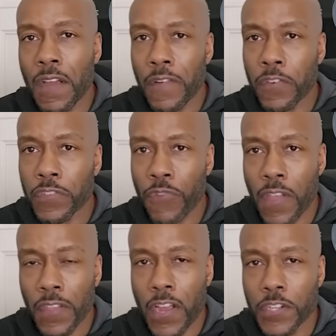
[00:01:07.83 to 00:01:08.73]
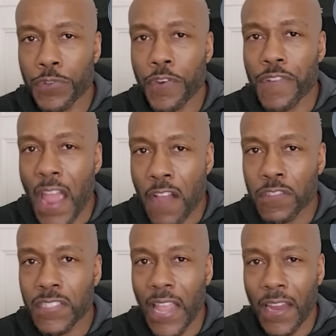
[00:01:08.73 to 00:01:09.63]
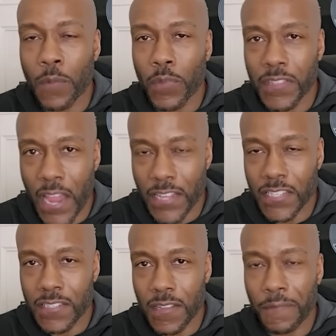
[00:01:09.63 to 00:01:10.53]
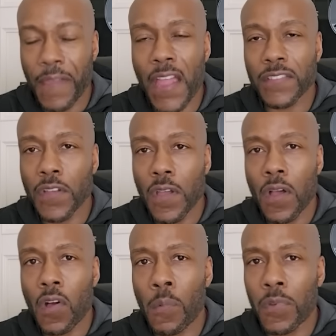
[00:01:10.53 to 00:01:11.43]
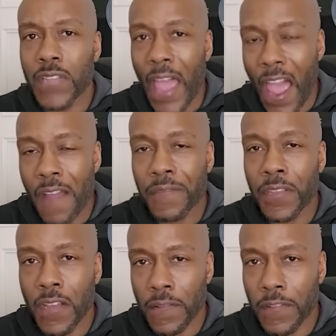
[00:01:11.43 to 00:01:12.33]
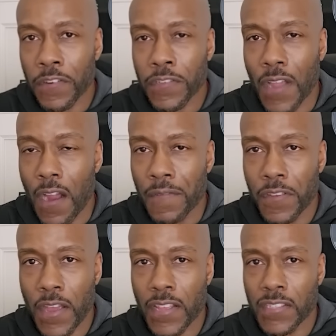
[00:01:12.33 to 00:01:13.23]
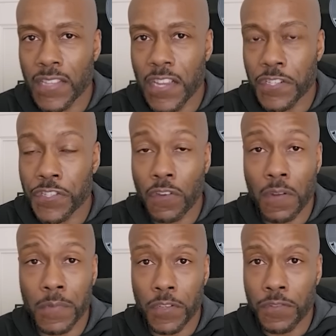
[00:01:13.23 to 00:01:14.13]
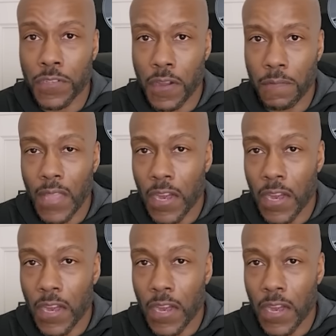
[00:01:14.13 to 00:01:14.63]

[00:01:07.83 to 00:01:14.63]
governors around the country are now standing with Texas. In fact, almost half the governors of the United States showed up to do so.